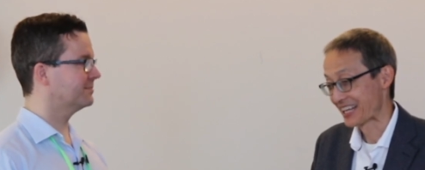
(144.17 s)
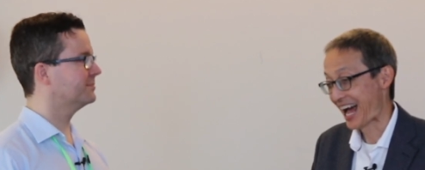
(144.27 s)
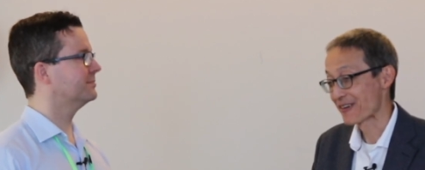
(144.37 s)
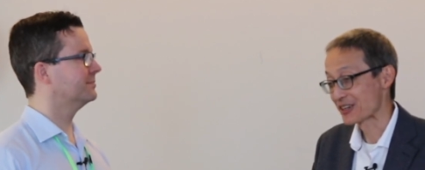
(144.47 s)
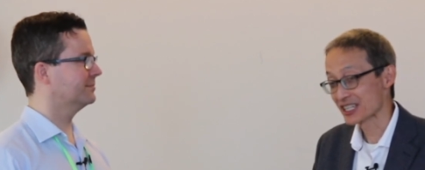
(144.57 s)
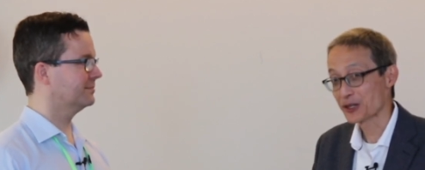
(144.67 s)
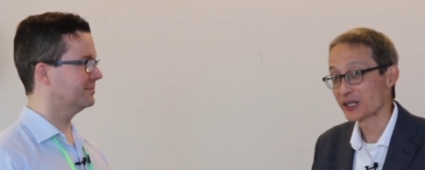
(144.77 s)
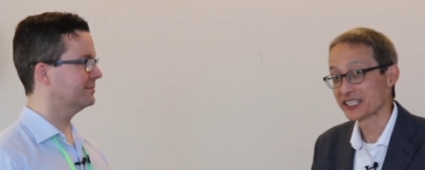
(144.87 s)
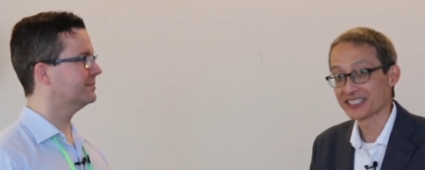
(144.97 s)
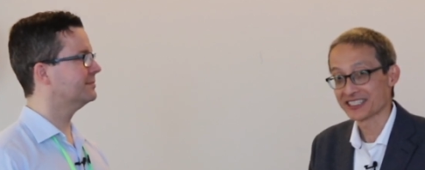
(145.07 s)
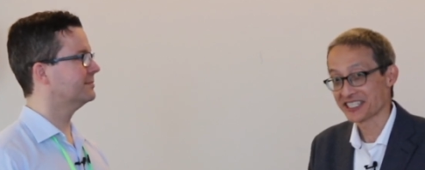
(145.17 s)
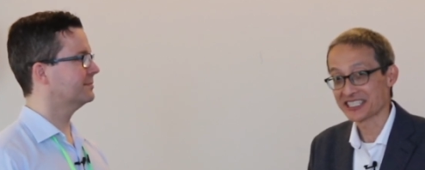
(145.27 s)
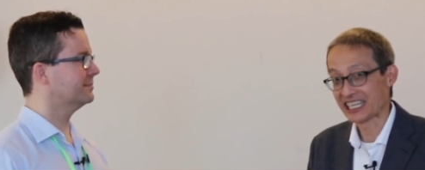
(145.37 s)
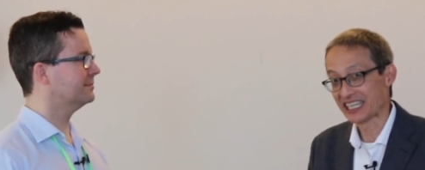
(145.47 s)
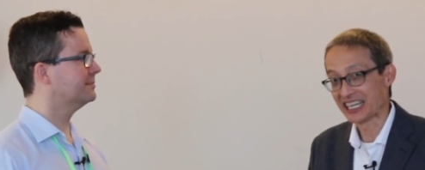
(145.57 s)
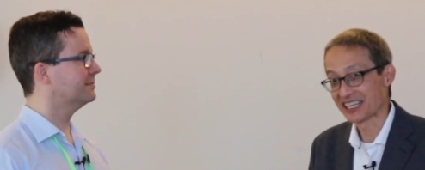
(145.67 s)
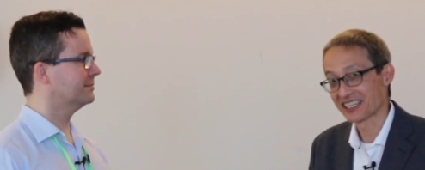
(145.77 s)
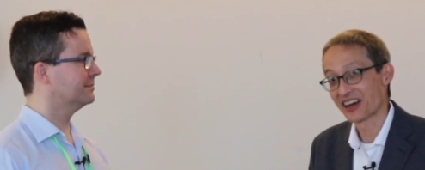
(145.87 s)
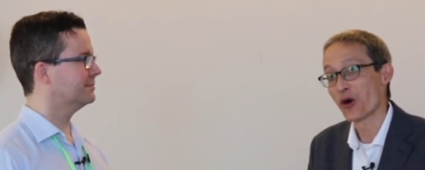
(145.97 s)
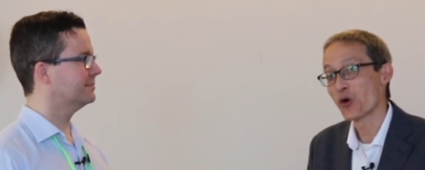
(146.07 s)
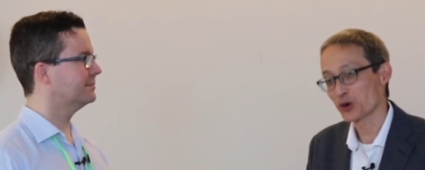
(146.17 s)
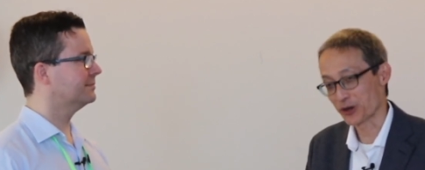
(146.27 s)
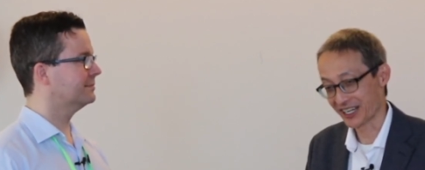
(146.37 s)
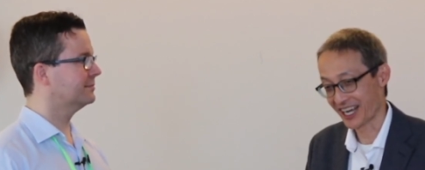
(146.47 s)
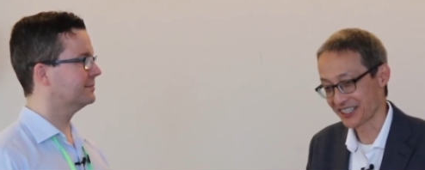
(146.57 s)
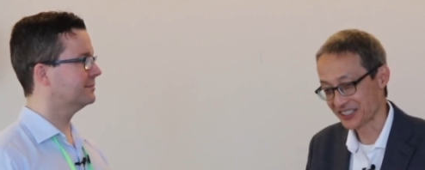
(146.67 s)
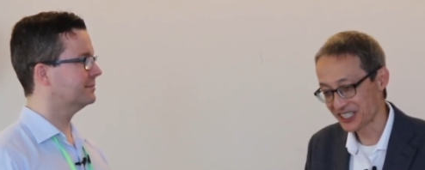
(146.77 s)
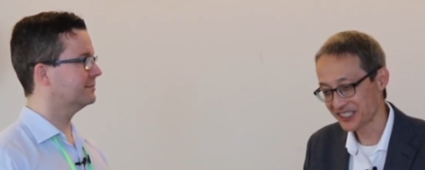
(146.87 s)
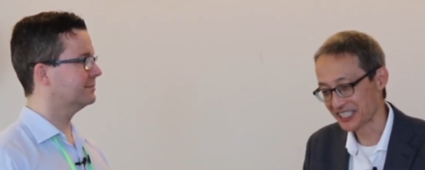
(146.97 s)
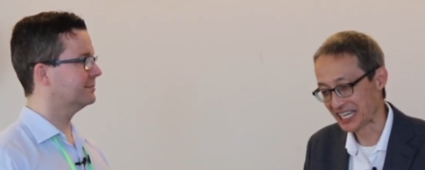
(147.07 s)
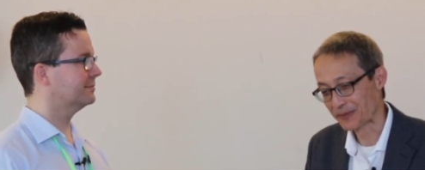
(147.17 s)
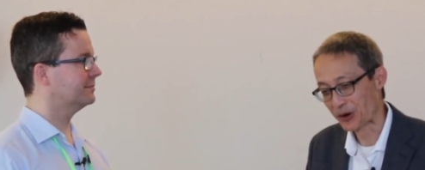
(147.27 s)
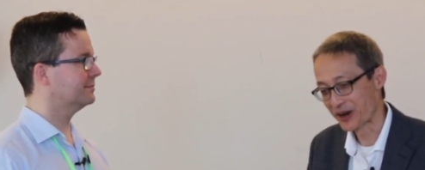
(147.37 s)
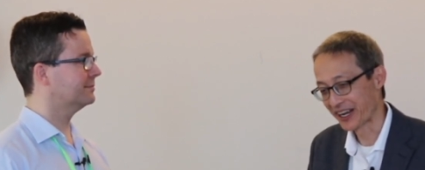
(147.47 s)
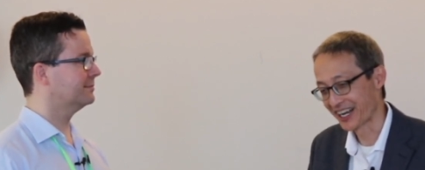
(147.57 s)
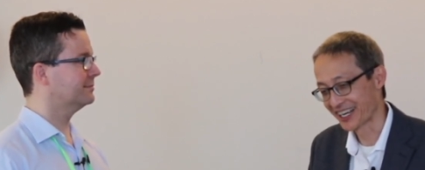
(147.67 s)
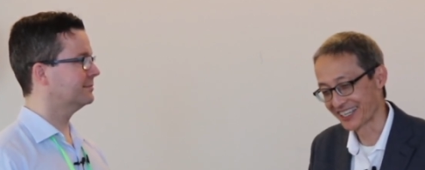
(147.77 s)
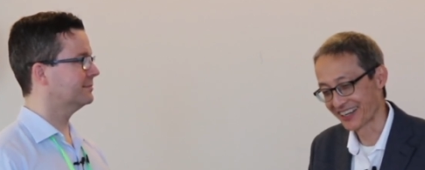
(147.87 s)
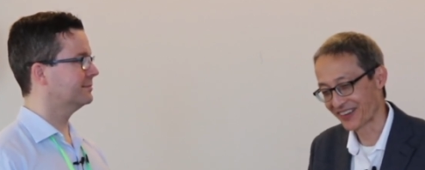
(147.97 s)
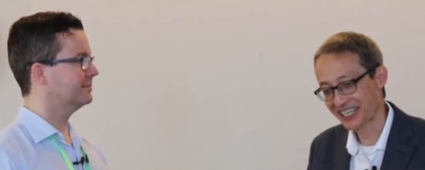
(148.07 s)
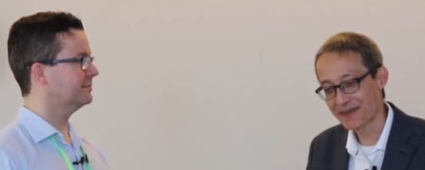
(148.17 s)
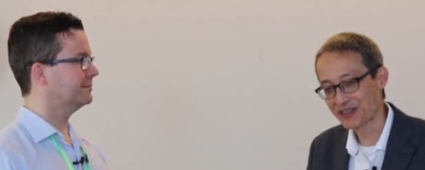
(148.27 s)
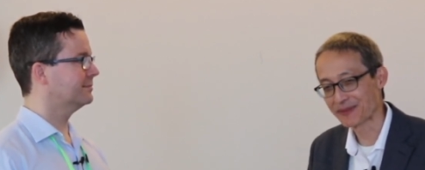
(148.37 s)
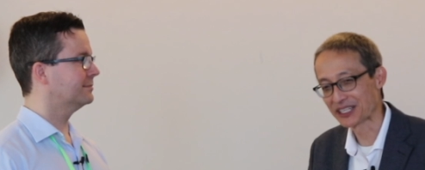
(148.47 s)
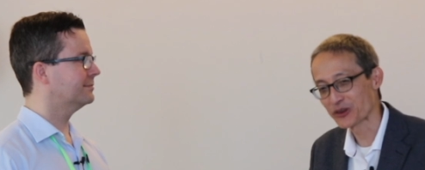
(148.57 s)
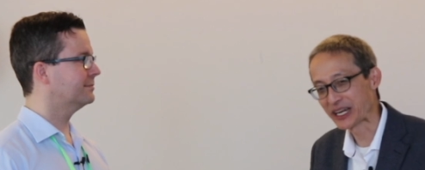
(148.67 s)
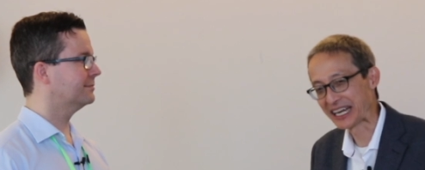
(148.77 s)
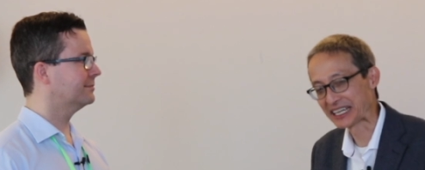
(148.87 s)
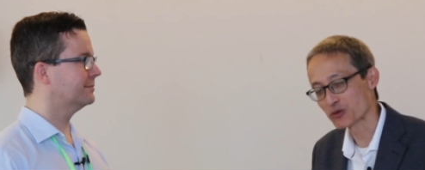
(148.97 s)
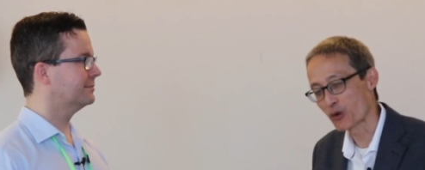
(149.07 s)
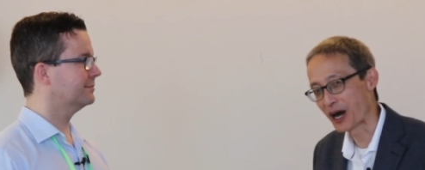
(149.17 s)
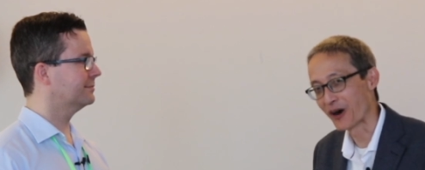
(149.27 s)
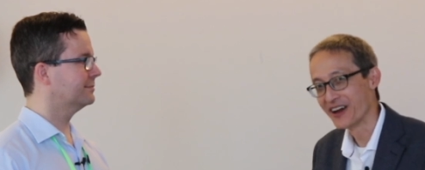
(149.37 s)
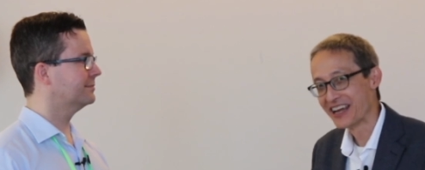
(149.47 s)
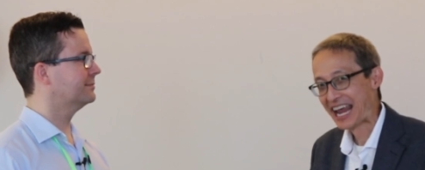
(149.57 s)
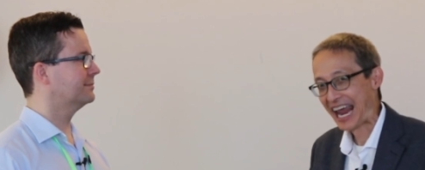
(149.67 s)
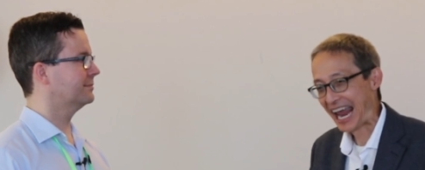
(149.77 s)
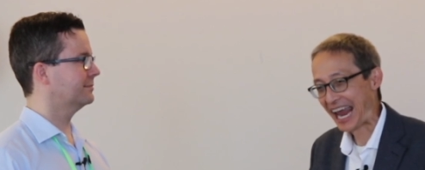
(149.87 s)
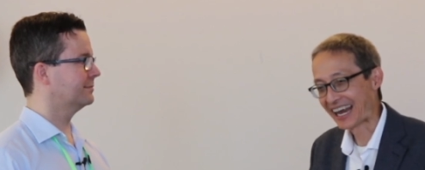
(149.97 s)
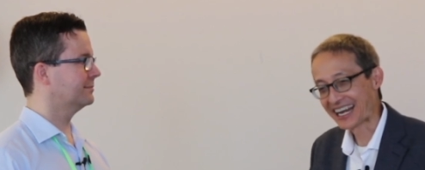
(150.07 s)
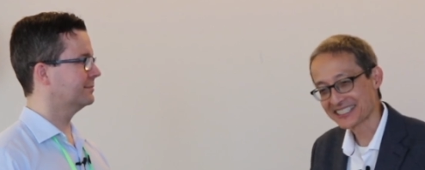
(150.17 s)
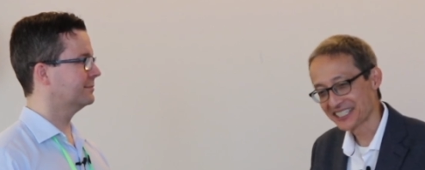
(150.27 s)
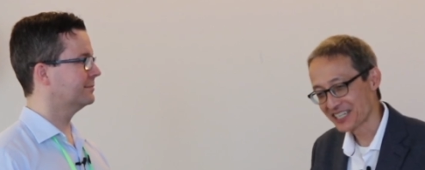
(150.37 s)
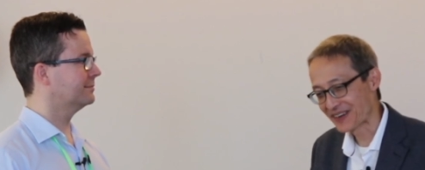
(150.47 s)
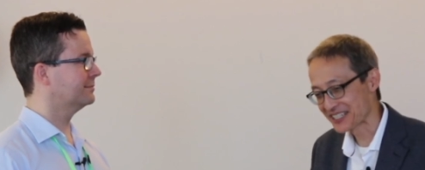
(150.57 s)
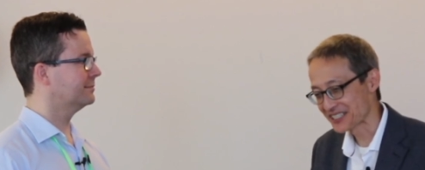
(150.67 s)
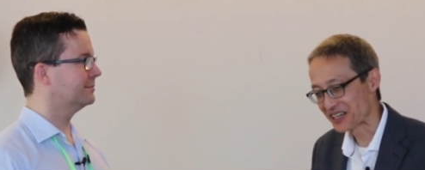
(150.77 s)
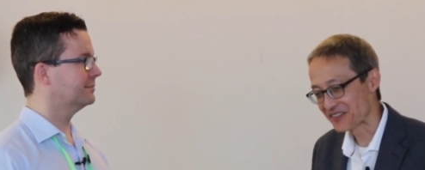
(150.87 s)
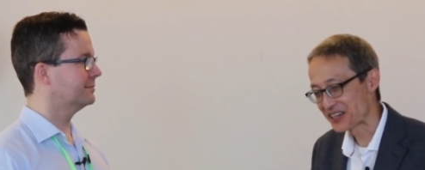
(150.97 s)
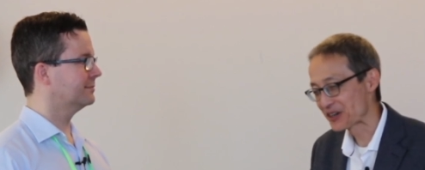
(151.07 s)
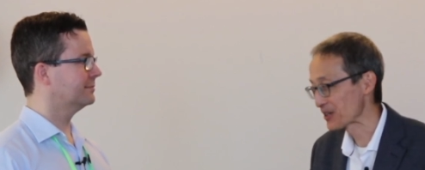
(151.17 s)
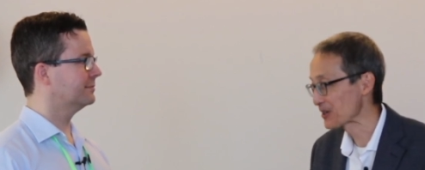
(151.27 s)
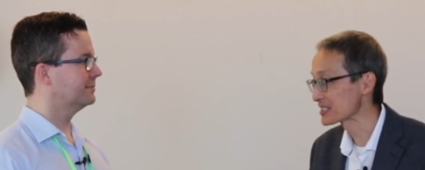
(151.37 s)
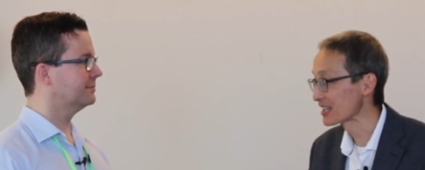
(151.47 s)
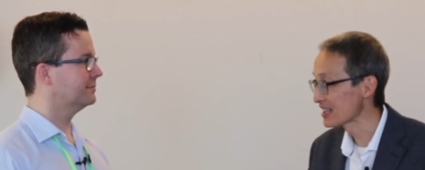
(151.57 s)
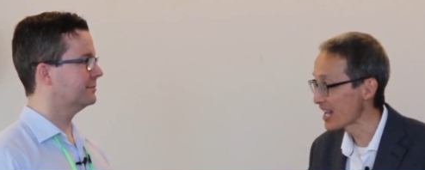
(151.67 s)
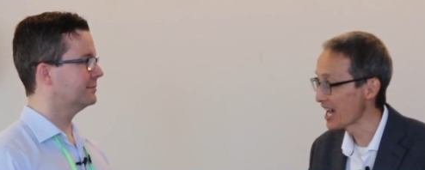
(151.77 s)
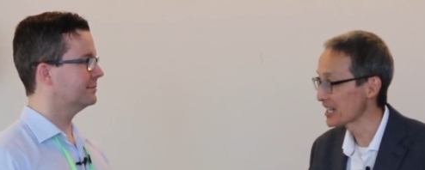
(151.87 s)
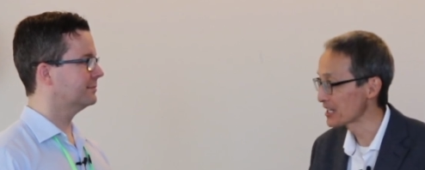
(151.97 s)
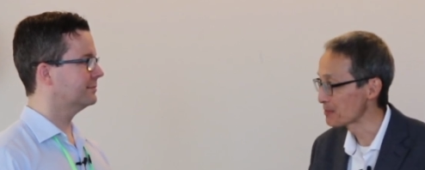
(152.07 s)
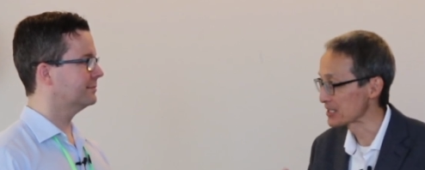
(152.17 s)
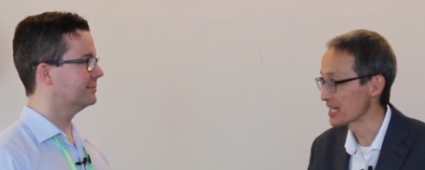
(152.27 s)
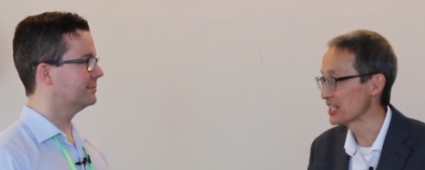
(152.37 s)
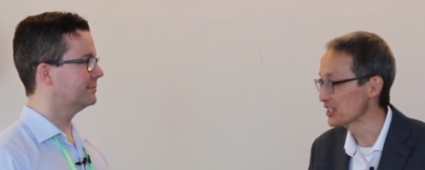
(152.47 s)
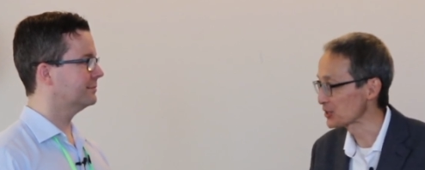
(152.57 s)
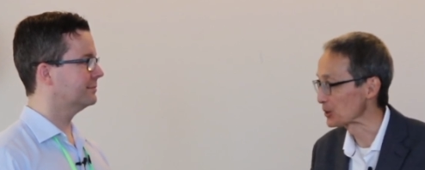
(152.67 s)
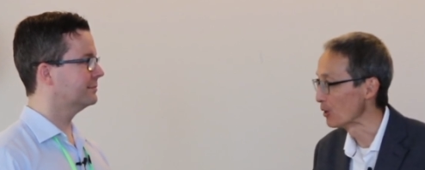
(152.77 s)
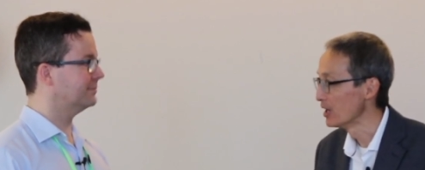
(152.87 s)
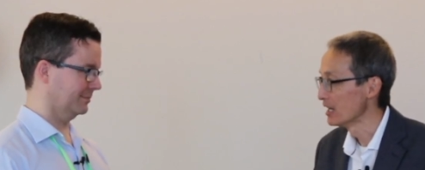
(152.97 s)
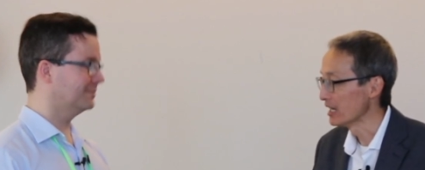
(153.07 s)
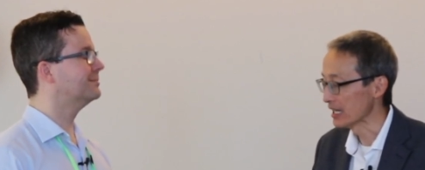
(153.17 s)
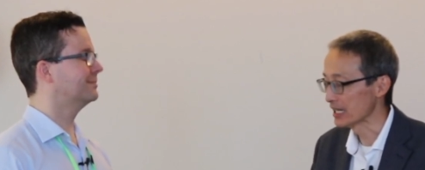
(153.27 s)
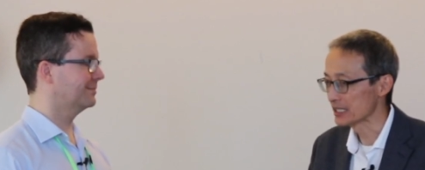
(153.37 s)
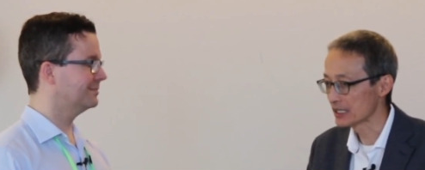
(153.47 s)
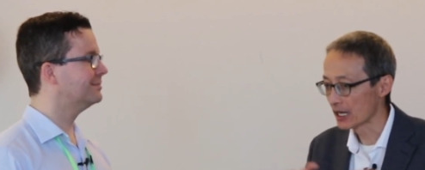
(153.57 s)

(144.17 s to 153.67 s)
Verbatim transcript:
Speaker 1: I was literally just eating okra at the dinner table, and I'm a chemist by training as well. And I said to myself, you know, there's a lot of potential in